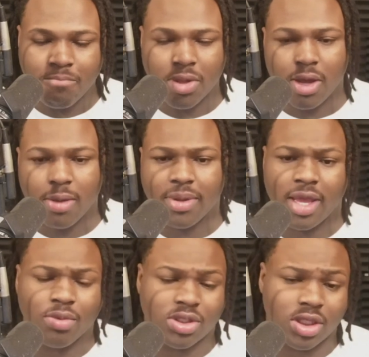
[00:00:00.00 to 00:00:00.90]
Um, and they
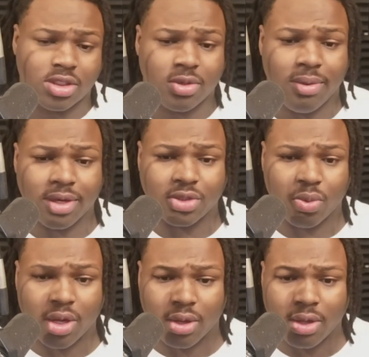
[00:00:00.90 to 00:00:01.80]
were 60 win as
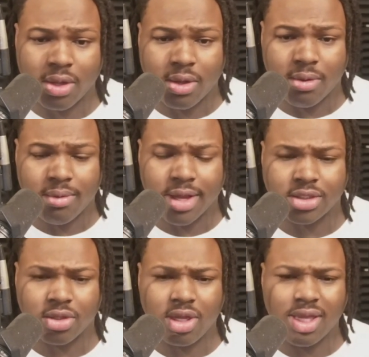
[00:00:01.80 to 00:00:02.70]
well, right? So
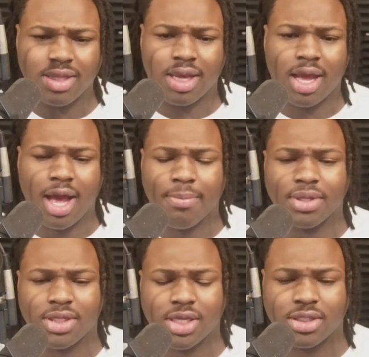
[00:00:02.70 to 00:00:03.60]
look at the
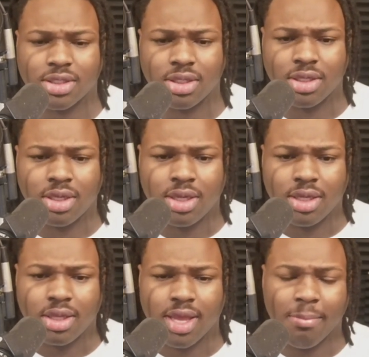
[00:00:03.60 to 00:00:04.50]
competition
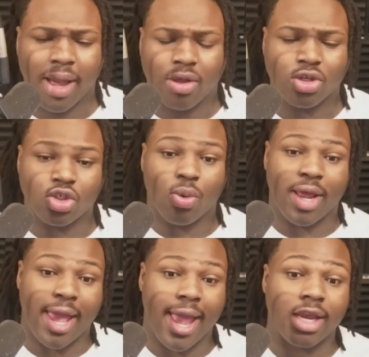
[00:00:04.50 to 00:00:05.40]
that Michael Jordan
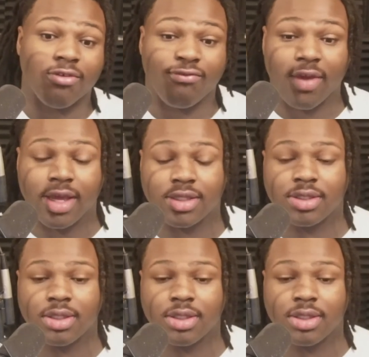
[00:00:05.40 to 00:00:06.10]
had to face